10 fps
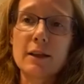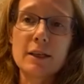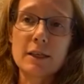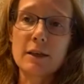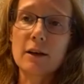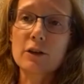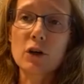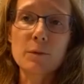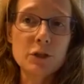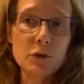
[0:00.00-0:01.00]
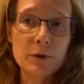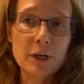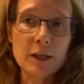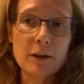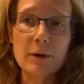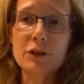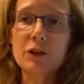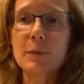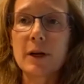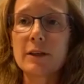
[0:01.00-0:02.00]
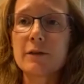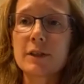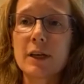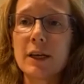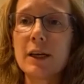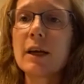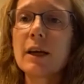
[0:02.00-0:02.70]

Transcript: they did in October 20, the retrospective study,